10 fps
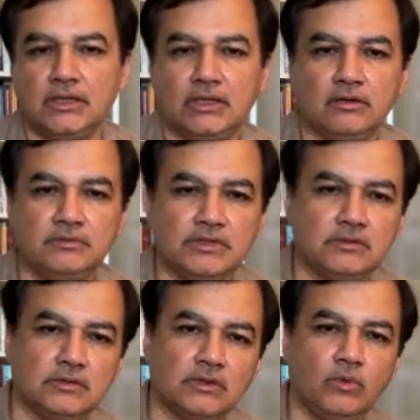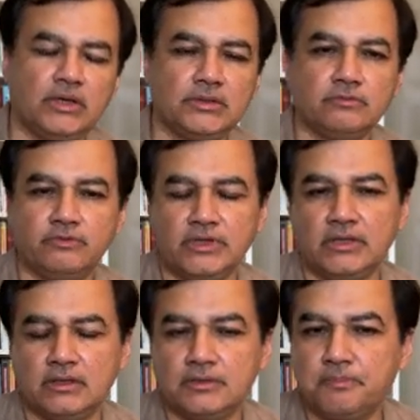of this quantum
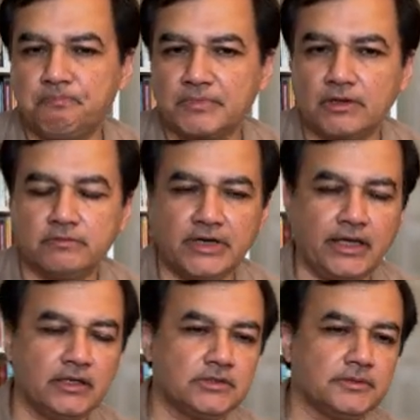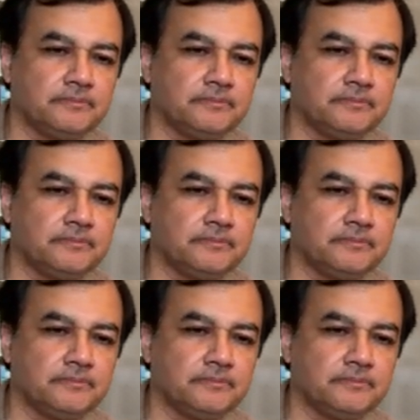field of radiation.